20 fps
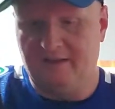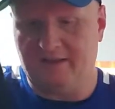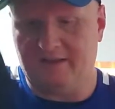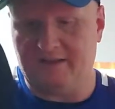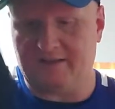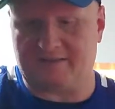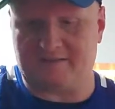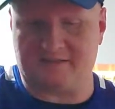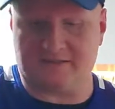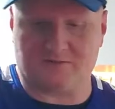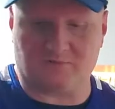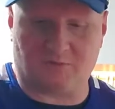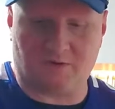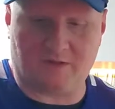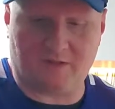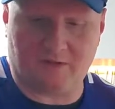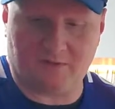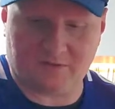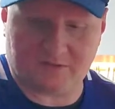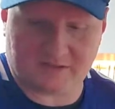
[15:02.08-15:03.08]
it's just one
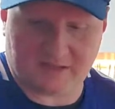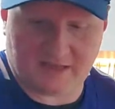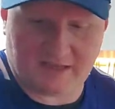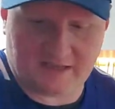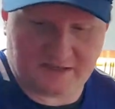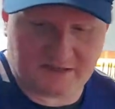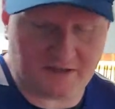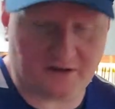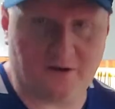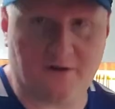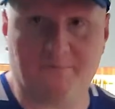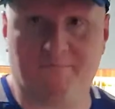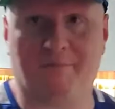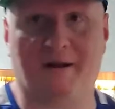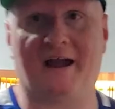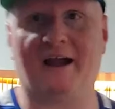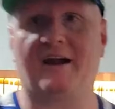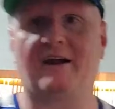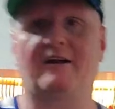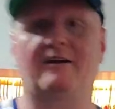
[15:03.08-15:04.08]
of those things, you know,
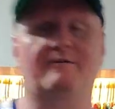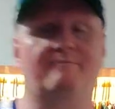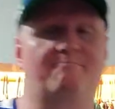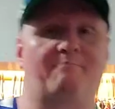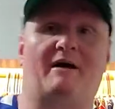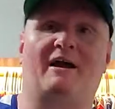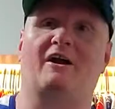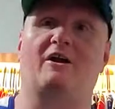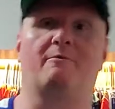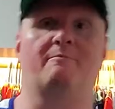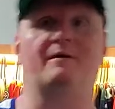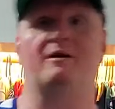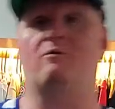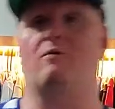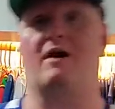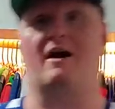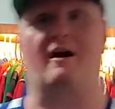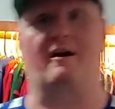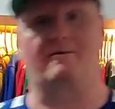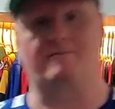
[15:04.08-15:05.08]
buyer, buyer
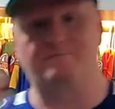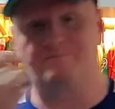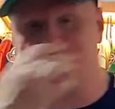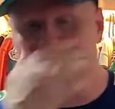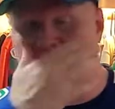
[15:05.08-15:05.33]
beware.